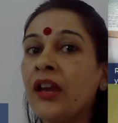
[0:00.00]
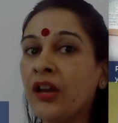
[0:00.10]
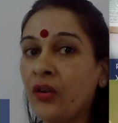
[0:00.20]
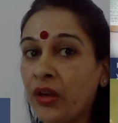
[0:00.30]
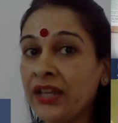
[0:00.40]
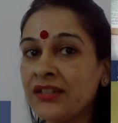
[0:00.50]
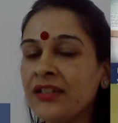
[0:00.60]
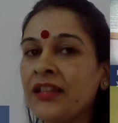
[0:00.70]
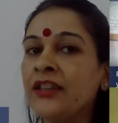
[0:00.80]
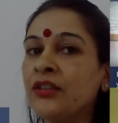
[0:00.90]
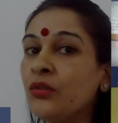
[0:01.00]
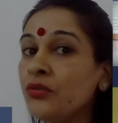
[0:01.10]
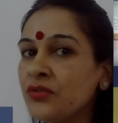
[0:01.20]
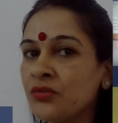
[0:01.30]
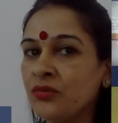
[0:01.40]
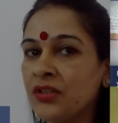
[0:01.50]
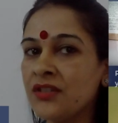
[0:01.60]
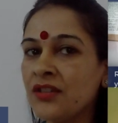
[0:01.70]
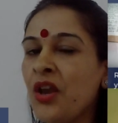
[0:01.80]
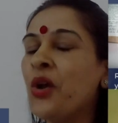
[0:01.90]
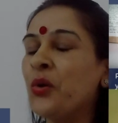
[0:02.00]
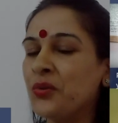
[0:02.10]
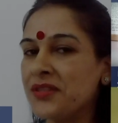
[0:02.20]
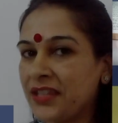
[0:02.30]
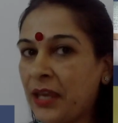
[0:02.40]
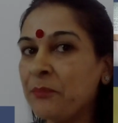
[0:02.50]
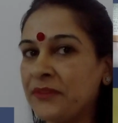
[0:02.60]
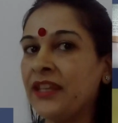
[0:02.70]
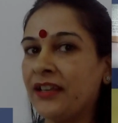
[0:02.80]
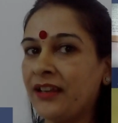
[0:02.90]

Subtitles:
greater than those students who skip their